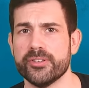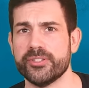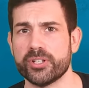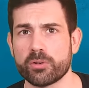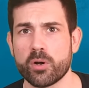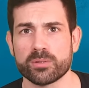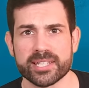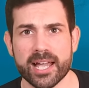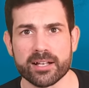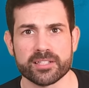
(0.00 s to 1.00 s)
"Zero
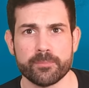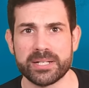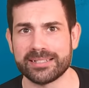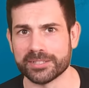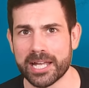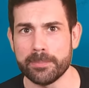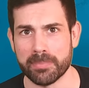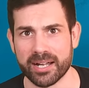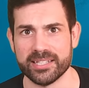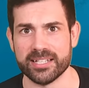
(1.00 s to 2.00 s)
attacks have been claimed
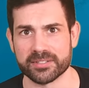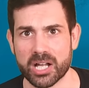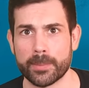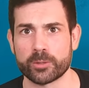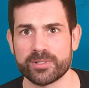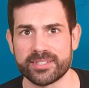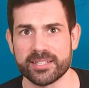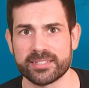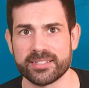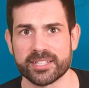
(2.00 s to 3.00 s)
by the Islamic
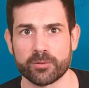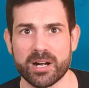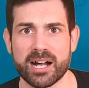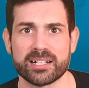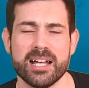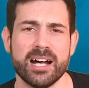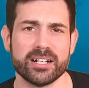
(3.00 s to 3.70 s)
resistance in Iraq